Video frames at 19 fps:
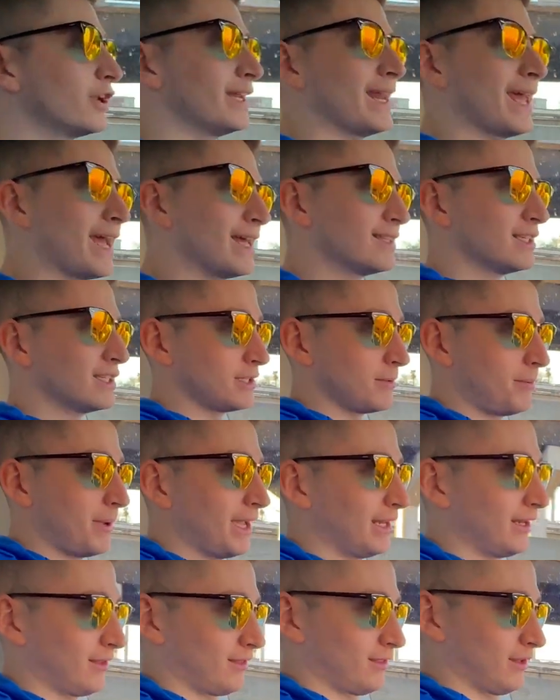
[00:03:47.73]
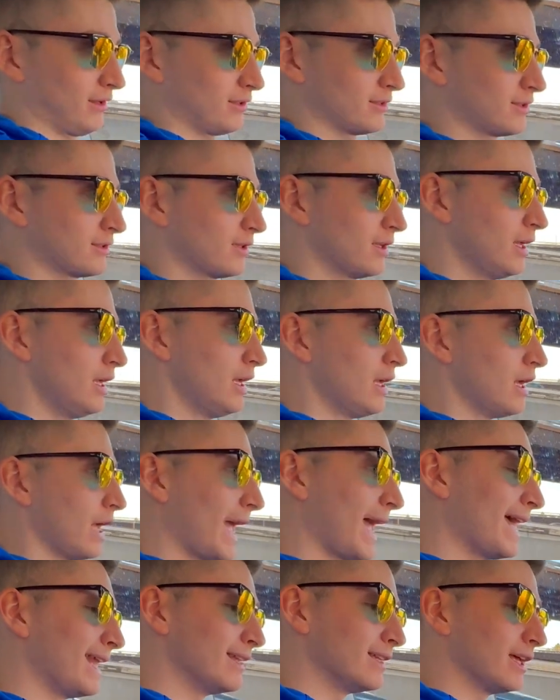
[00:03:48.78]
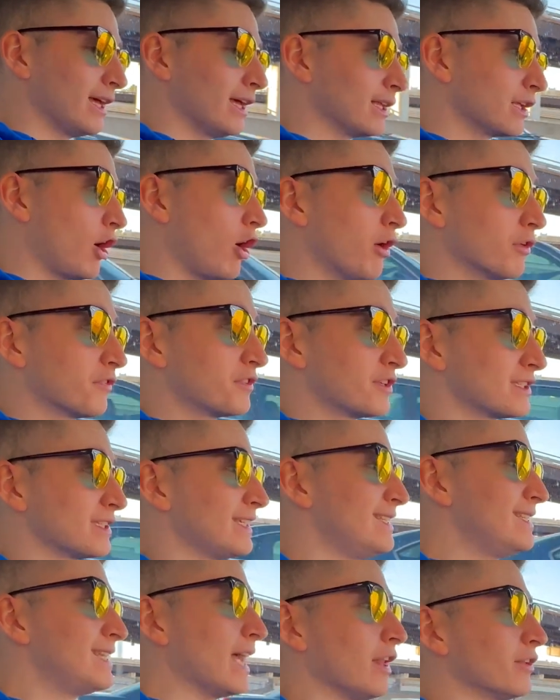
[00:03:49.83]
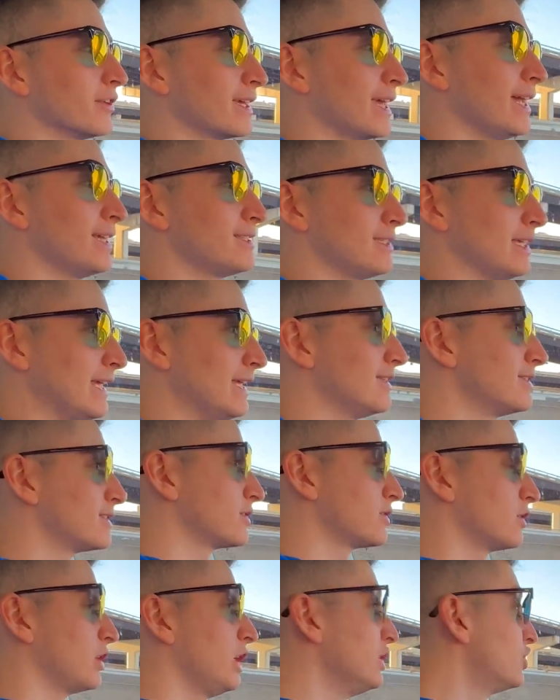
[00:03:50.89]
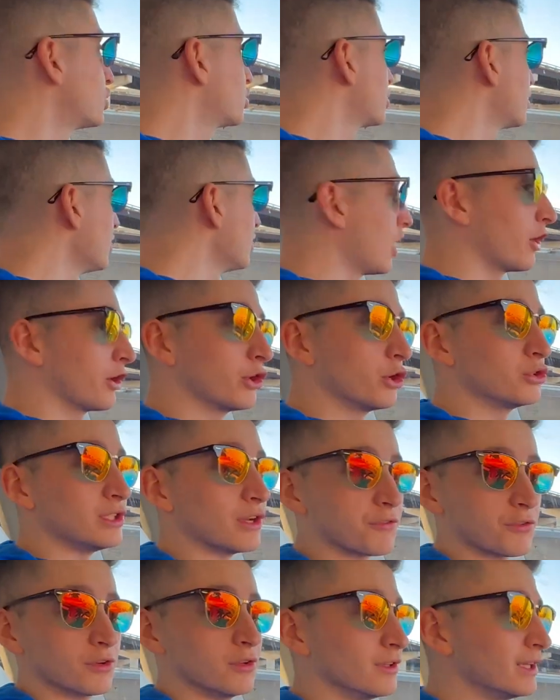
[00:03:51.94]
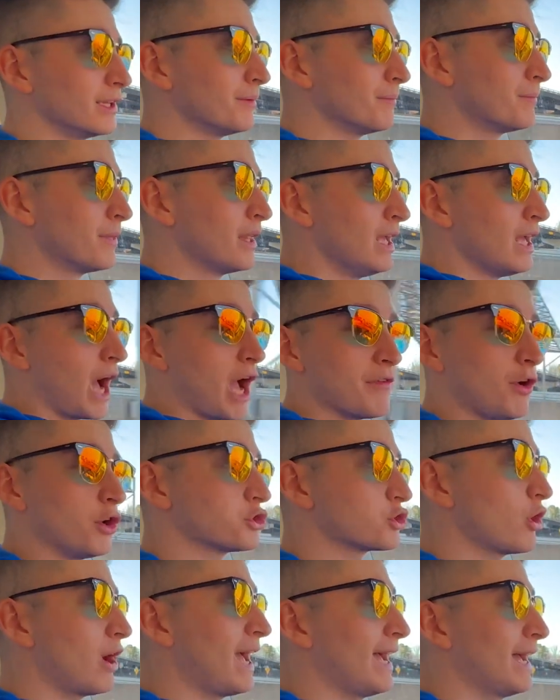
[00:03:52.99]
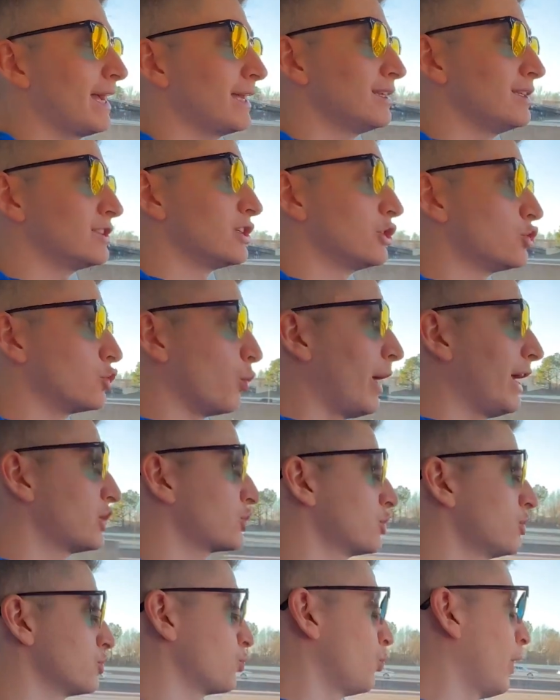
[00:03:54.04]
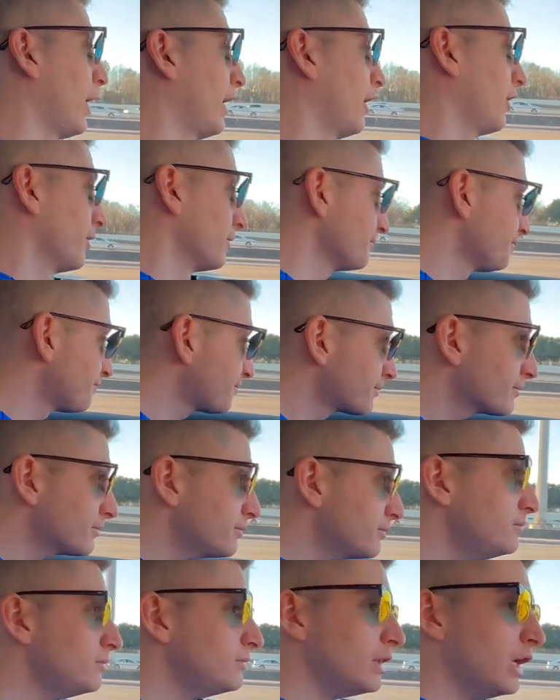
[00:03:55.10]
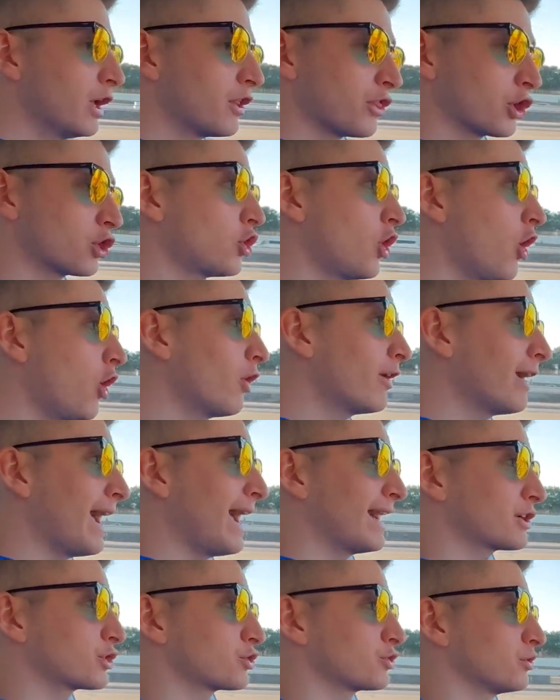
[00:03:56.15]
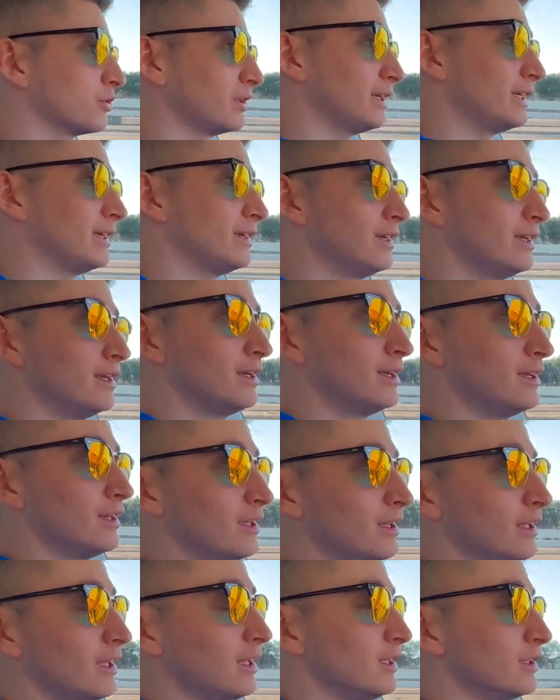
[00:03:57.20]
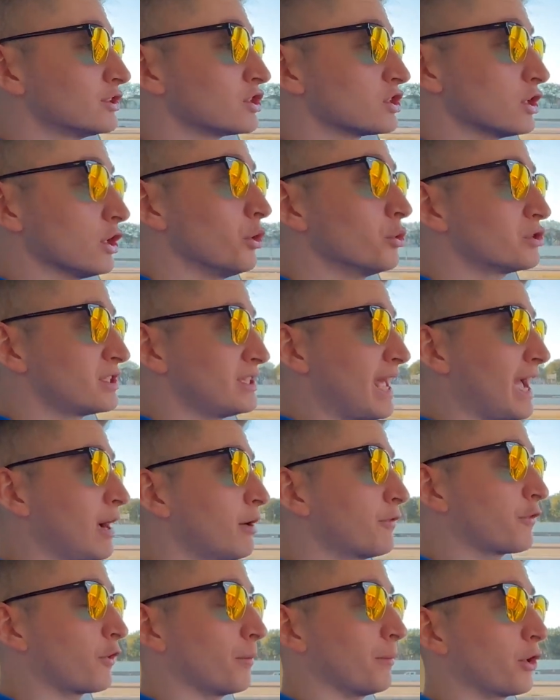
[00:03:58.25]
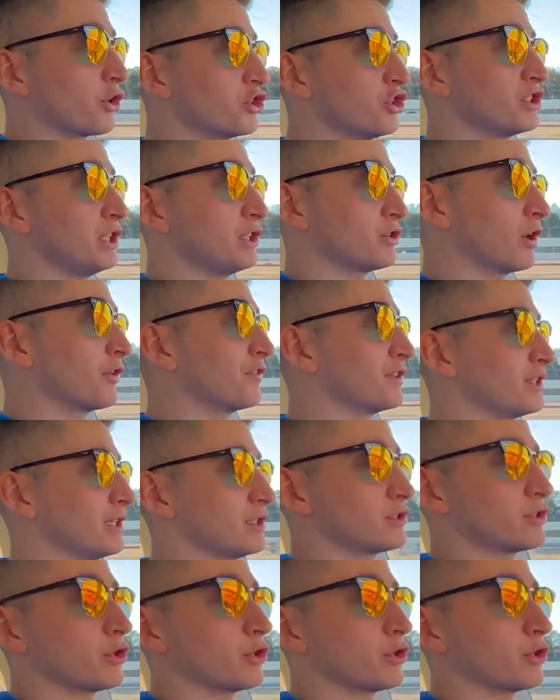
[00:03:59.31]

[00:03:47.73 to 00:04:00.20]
at anticipating things. And it obviously delegates each scenario differently. I've also had situations where the car actually slows down for emergency services.